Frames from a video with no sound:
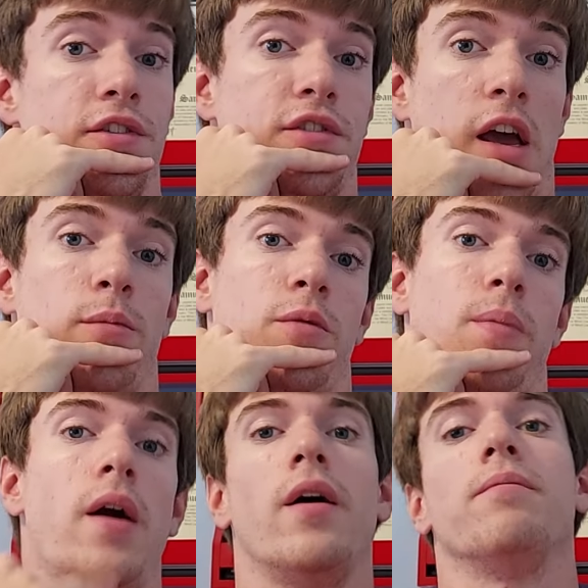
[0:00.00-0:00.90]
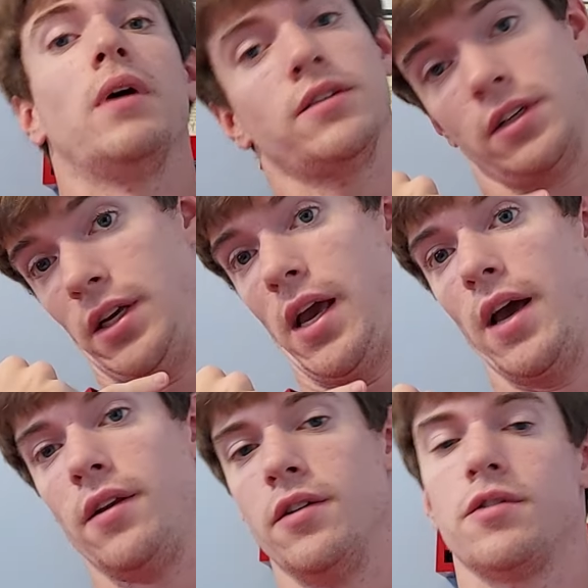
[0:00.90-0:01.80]
this Samuel Barrett? And I say,
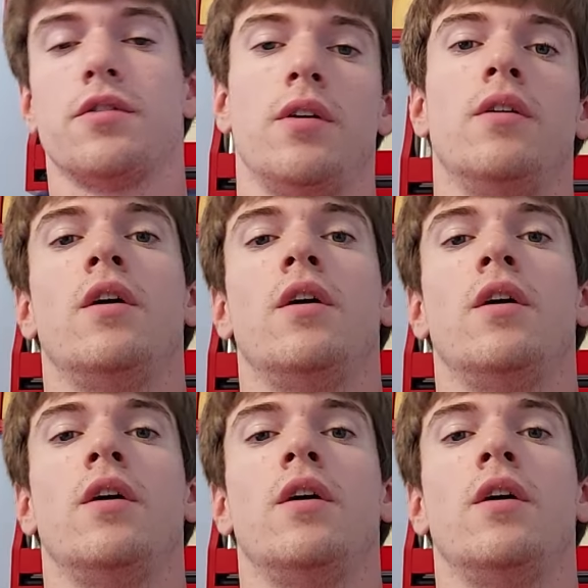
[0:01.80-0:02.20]
yeah, it is.